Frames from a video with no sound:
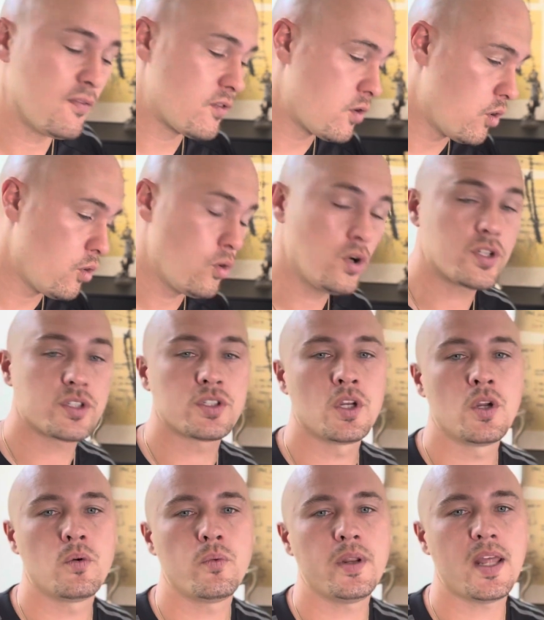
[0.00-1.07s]
course,
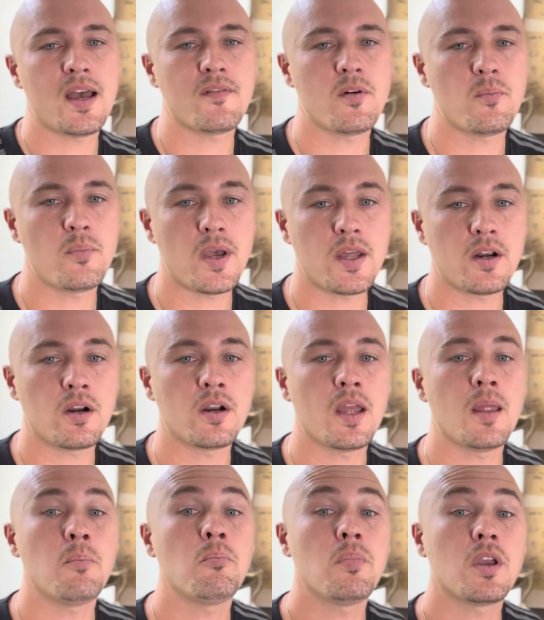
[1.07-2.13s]
we'd have a better
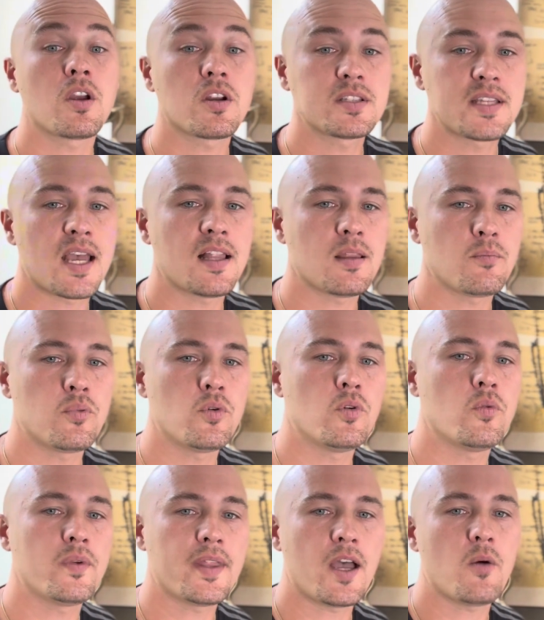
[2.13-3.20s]
and bigger talent pool
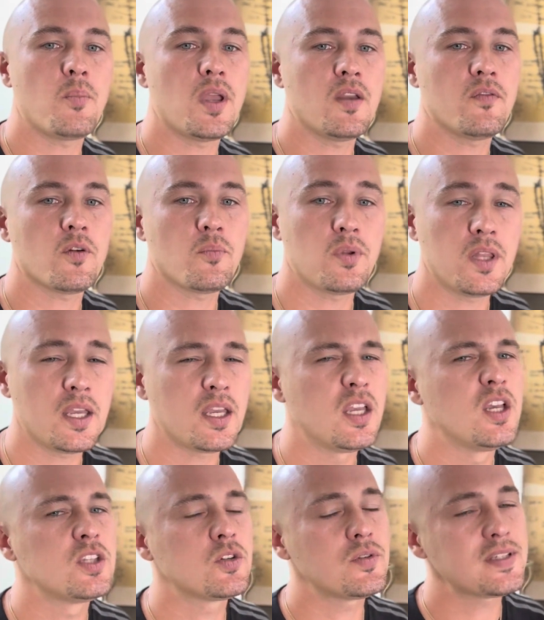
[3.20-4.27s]
without pay for play.
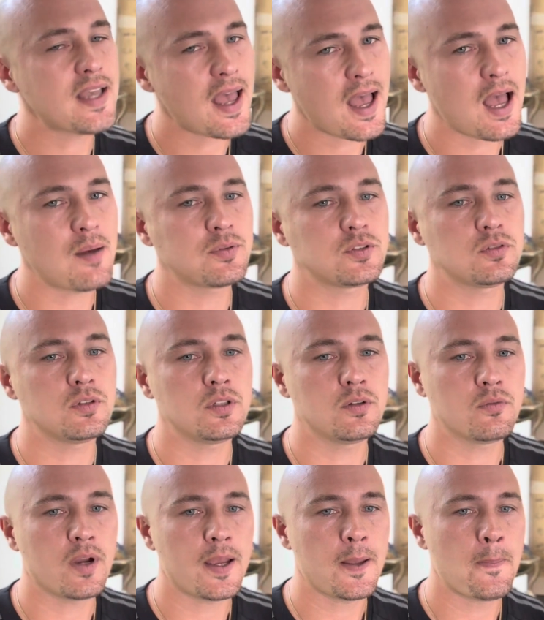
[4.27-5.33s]
So he's absolutely
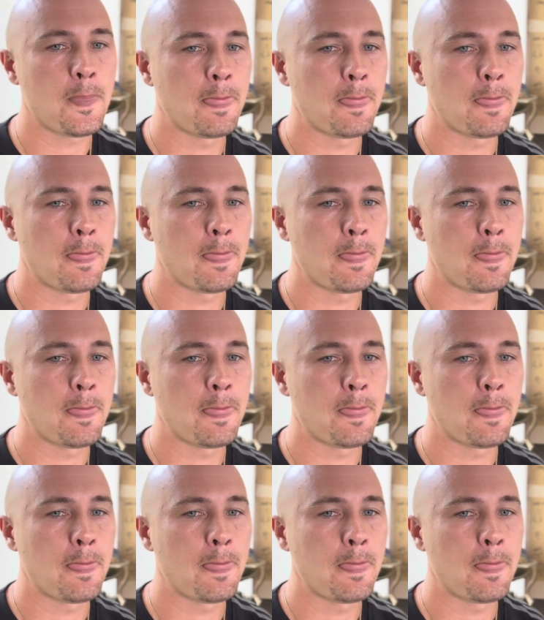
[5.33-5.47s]
right.